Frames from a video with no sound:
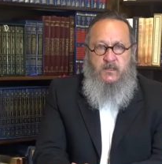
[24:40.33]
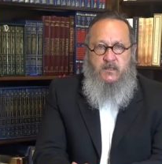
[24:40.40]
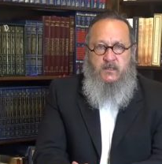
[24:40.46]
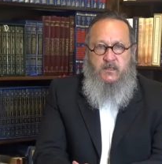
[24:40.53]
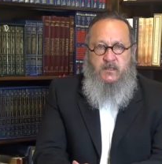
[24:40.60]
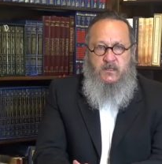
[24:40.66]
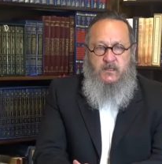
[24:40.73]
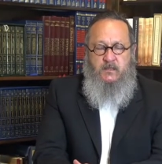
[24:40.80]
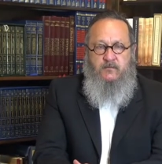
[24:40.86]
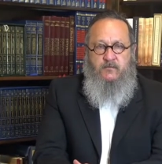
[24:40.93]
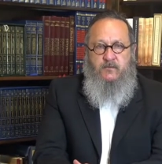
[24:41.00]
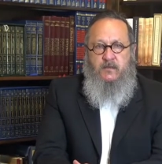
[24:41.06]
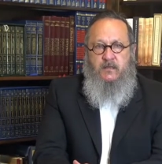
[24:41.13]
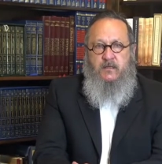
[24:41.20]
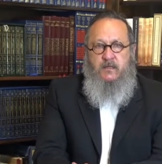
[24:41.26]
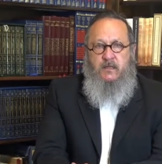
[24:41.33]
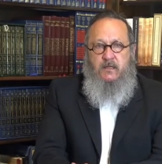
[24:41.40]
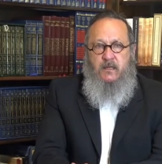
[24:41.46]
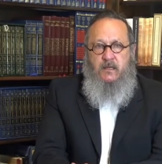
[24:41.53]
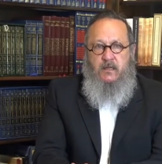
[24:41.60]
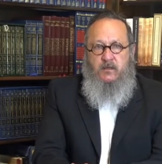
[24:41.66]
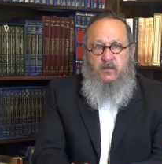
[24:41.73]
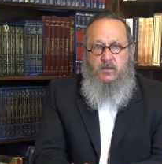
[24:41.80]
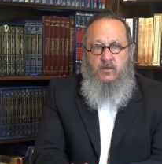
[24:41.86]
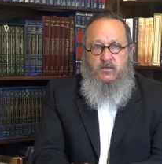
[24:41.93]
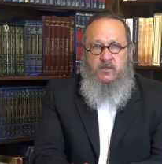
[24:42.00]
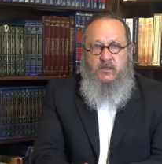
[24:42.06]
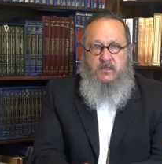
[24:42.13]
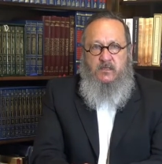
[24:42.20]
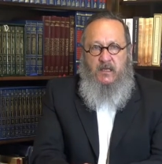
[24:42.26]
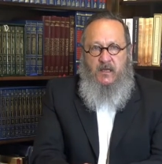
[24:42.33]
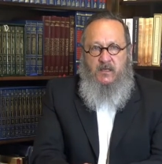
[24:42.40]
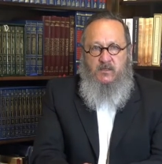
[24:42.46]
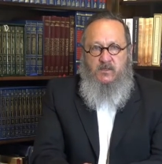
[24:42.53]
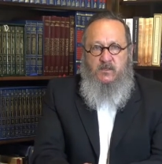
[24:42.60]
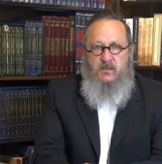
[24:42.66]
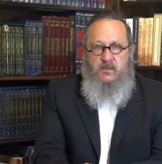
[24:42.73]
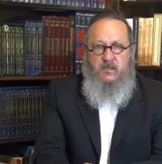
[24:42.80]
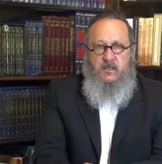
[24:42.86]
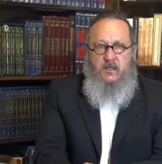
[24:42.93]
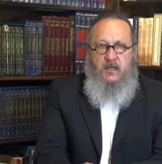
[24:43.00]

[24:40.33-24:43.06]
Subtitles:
Nativ in Houston, Texas,